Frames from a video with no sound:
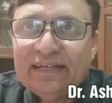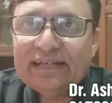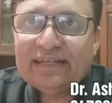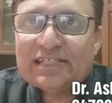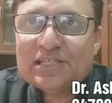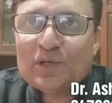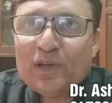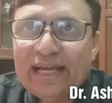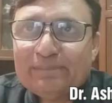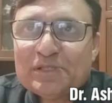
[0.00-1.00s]
It
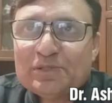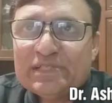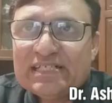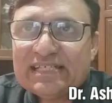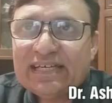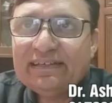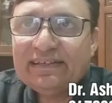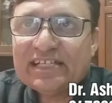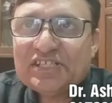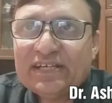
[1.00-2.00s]
also helps students
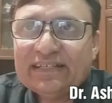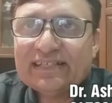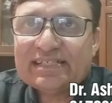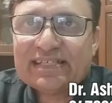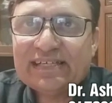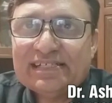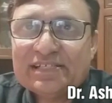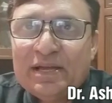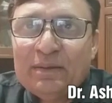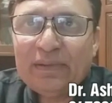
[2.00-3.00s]
in nurturing their
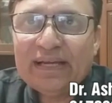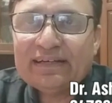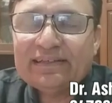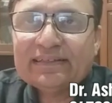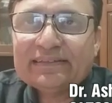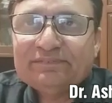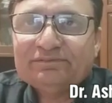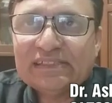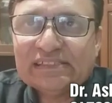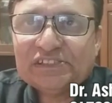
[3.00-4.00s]
skills by
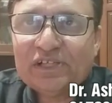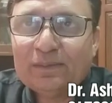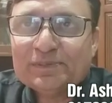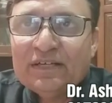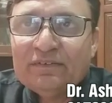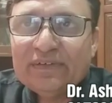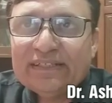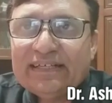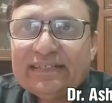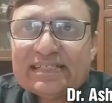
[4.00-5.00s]
conducting workshops
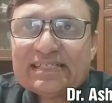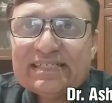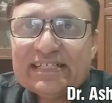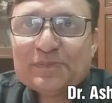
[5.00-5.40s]
with industry